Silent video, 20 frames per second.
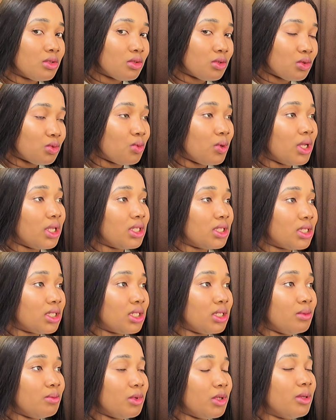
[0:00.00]

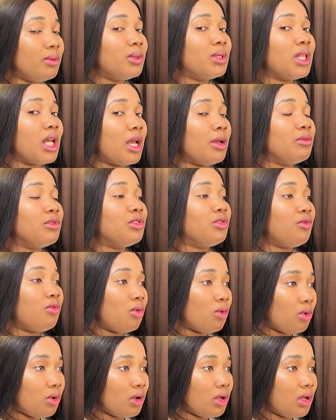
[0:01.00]
20 pips times
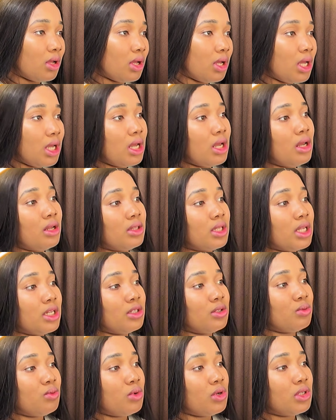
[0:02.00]
4. That
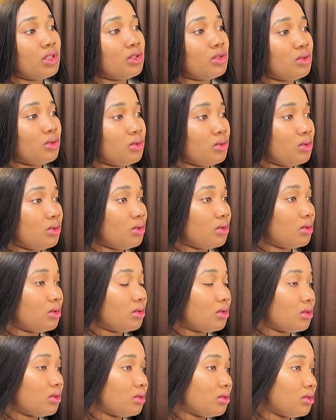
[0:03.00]
is
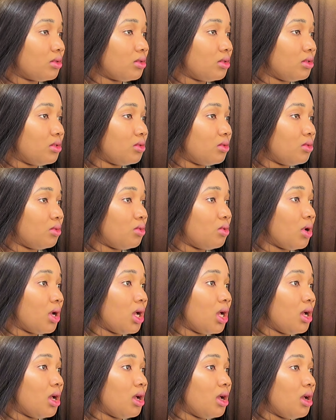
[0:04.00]

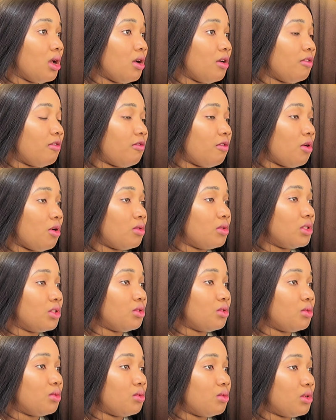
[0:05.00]
1:4 risk
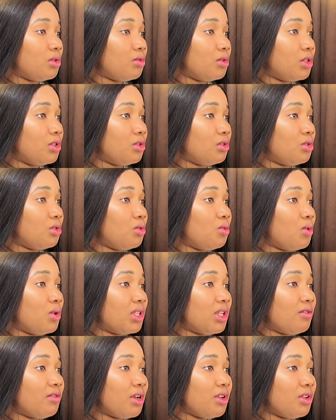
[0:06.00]
to reward ratio. So
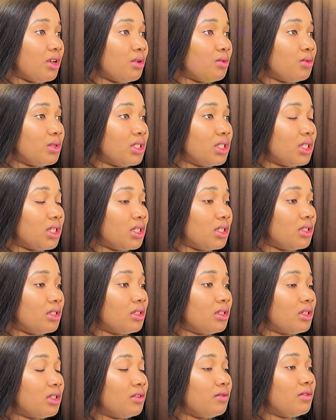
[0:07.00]
whatever you are risking,
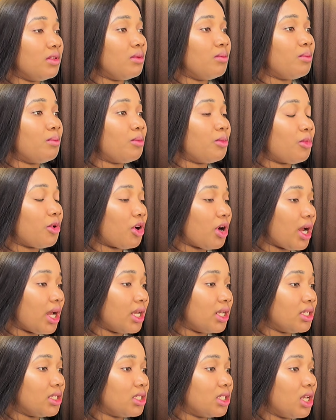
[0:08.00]
if the
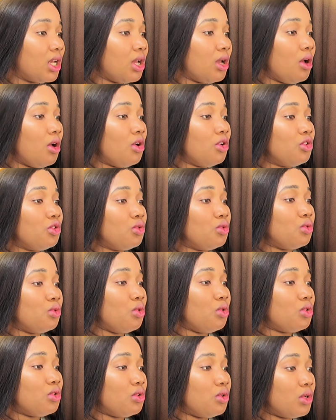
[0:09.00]
price should
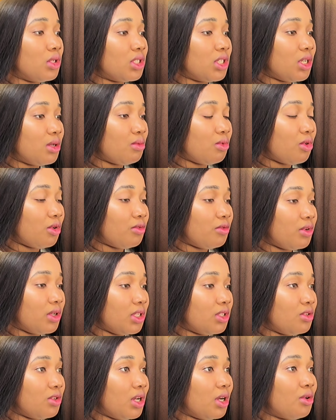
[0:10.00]
go to your take
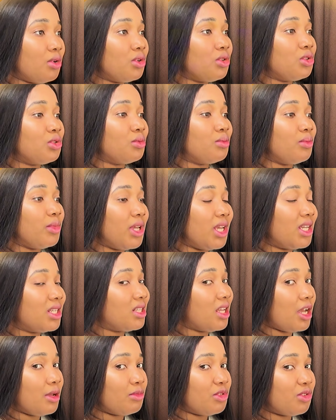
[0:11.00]
profit, you are going to make
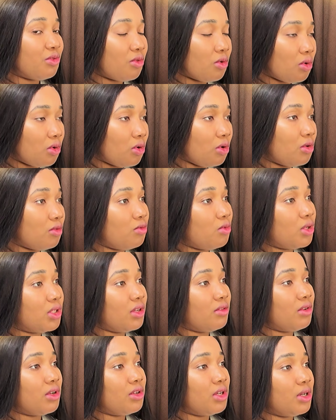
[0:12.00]
times 4 of
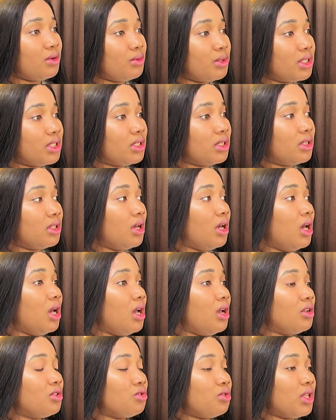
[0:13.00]
whatever you are risking.
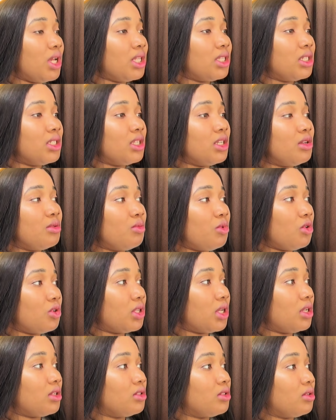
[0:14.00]
So that is the
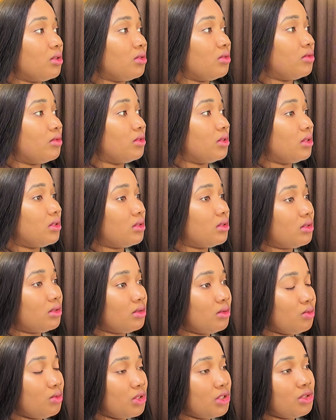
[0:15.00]
importance of
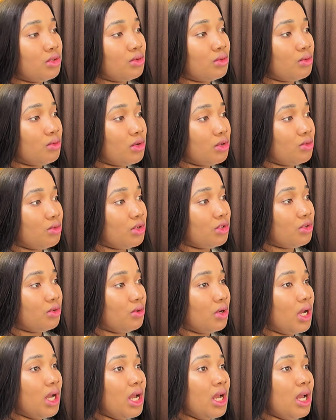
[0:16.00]
risk to reward ratio.
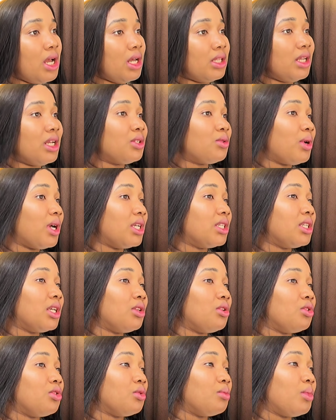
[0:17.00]
And that's why I said
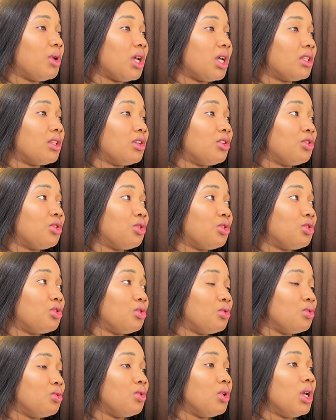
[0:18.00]
you should pay attention
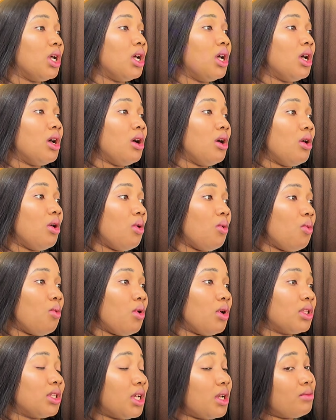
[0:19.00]
to
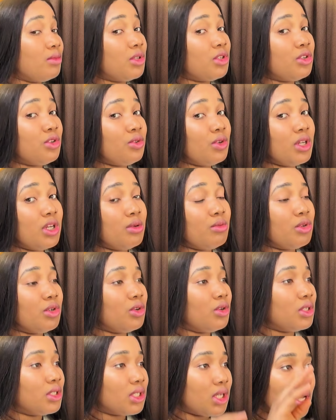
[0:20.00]
what I'm teaching you here,
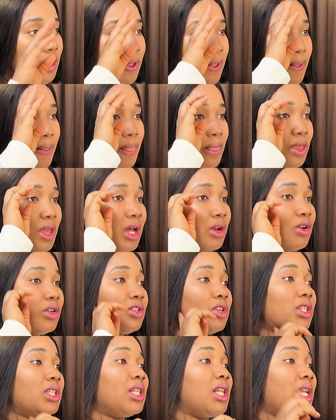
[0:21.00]
because you're not
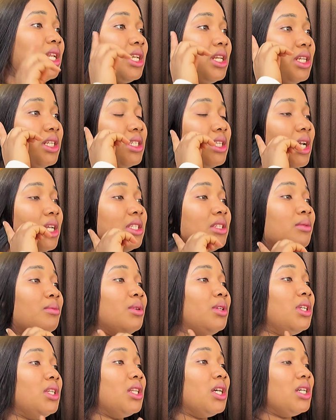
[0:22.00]
just learning it as a
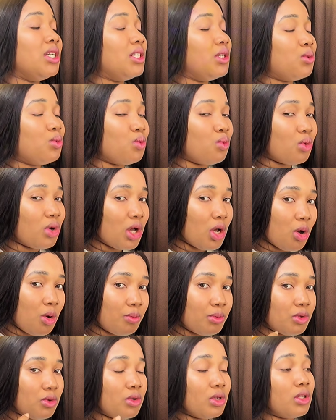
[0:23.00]
beginner. It will
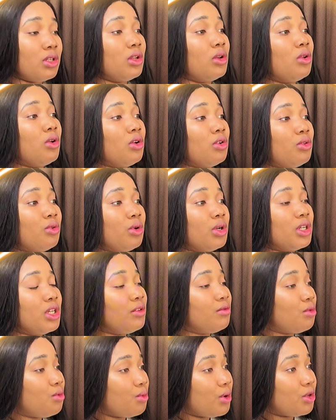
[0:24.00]
help you in the long run.
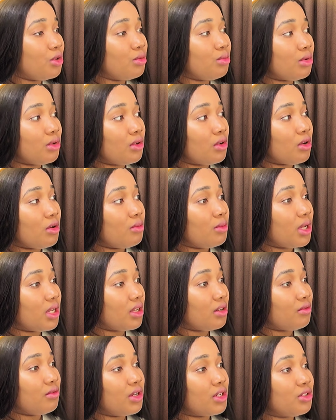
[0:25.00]
Even when you become an
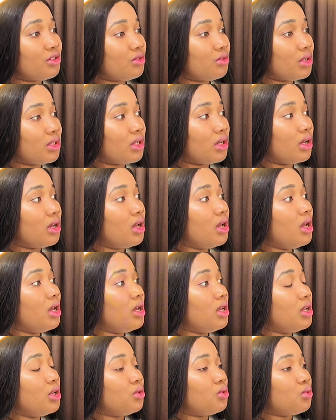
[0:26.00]
advanced trader,
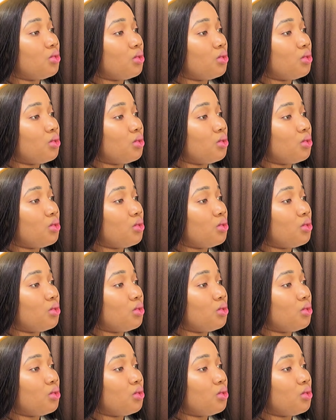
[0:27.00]
it